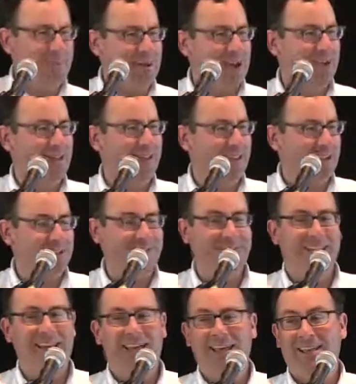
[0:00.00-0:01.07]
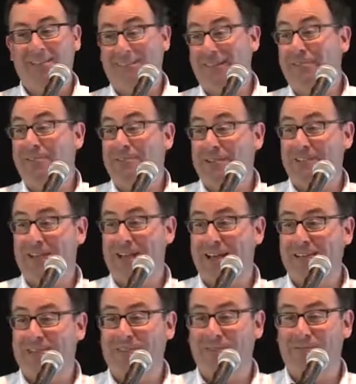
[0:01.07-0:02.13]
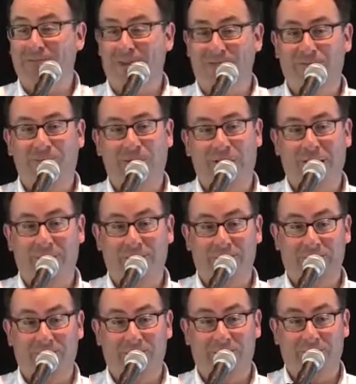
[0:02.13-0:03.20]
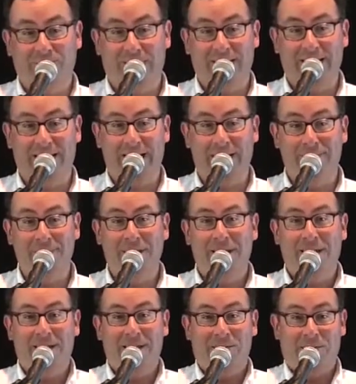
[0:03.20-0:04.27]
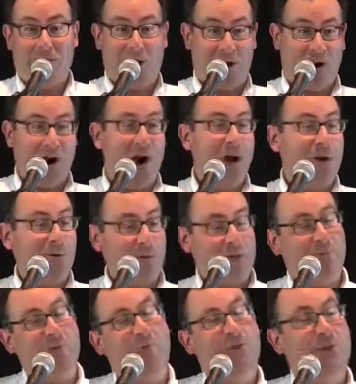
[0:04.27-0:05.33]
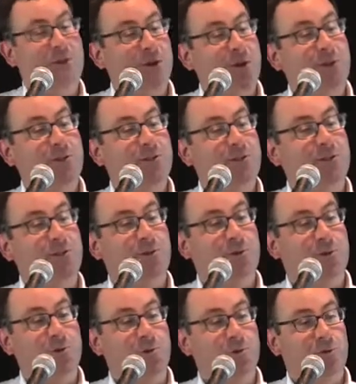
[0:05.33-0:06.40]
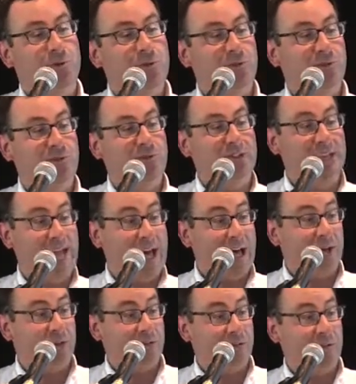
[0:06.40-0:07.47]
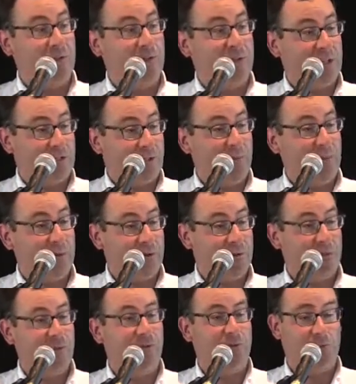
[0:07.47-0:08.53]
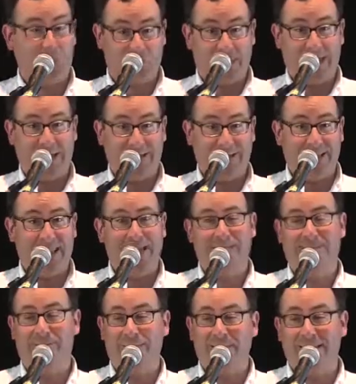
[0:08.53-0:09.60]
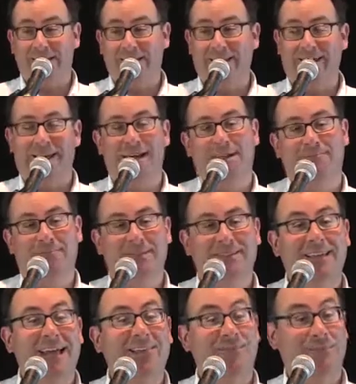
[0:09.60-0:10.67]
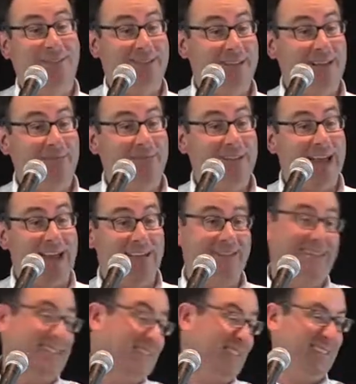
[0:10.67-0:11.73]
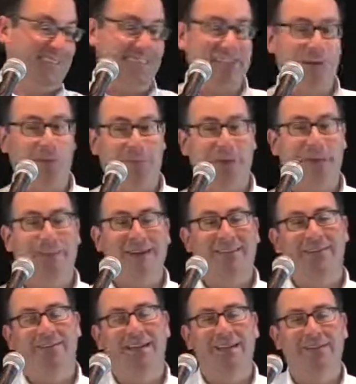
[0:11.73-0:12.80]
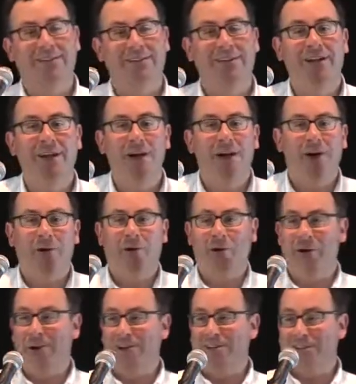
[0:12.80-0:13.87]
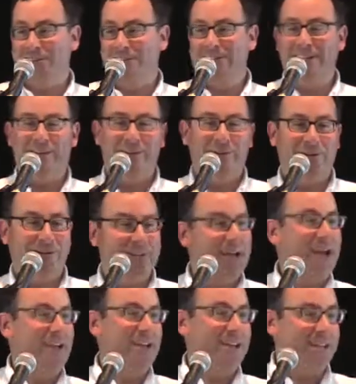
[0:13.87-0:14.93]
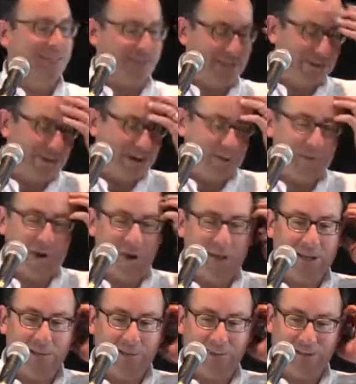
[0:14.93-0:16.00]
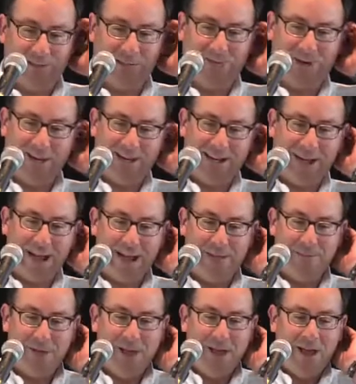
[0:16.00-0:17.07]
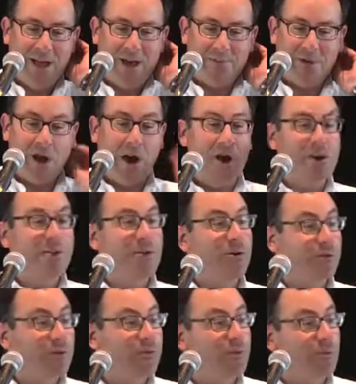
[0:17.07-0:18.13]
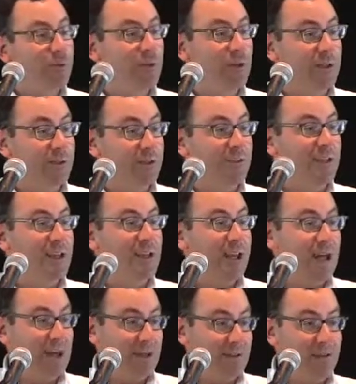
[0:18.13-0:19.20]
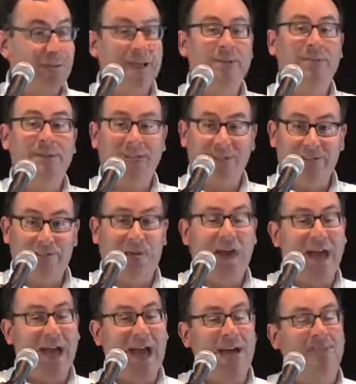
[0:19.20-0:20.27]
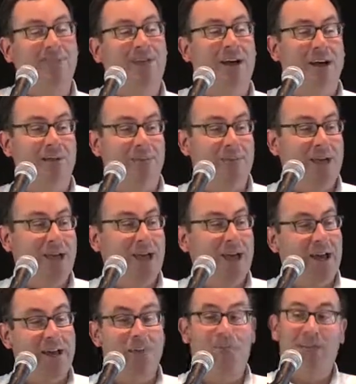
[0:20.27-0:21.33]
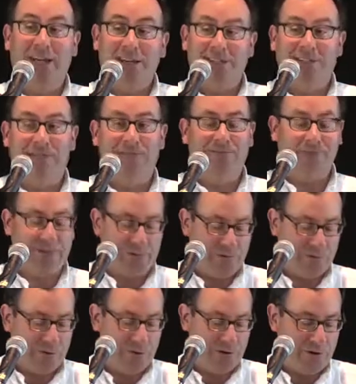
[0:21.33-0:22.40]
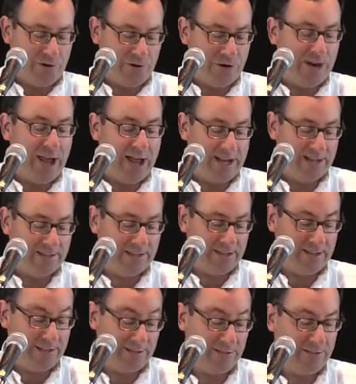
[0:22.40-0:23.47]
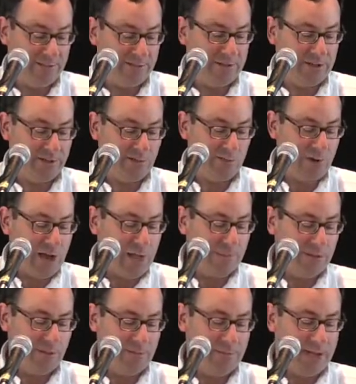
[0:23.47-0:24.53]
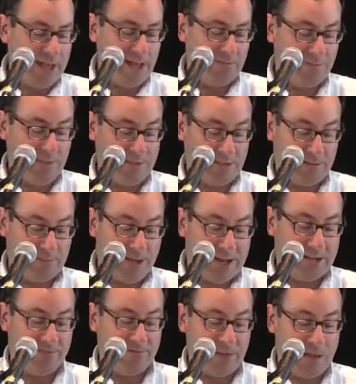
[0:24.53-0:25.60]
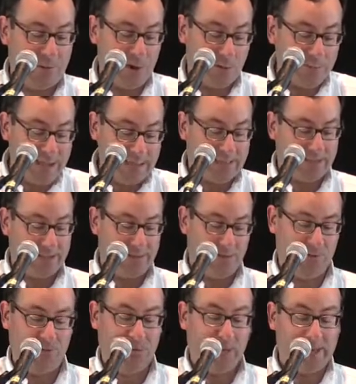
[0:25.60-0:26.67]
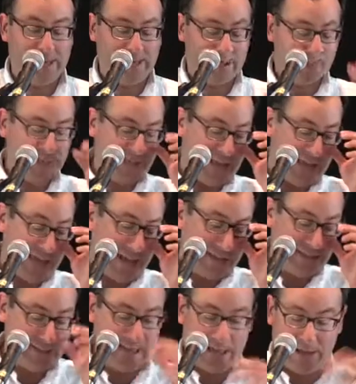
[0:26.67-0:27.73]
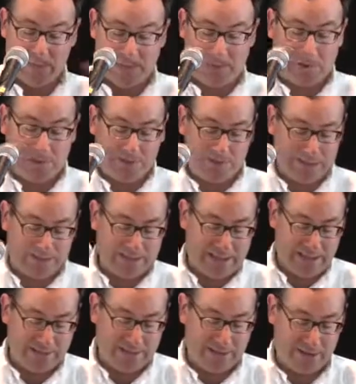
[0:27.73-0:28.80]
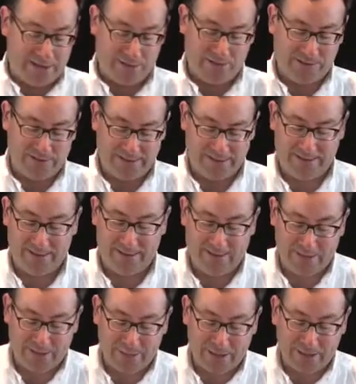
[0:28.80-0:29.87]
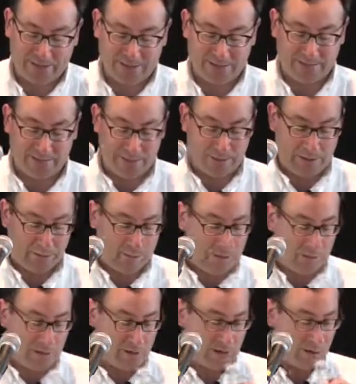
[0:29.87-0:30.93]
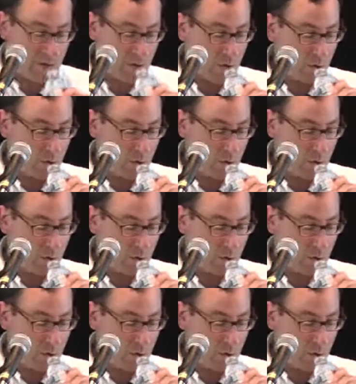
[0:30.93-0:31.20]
about this stuff and these kinds of, of problems, right? Um, are, are we when we turn to using algorithms and computers to look at text to make um, assessments of text? Like, is this thing going to be a bestseller or just another dud in the literary marketplace, right? Um, um, are those tools uh, claiming to have um, an objective view or, or, not is a, is a serious problem. Um, I think many of them are making those claims, and uh, I want to examine those and, and think about this a bit more.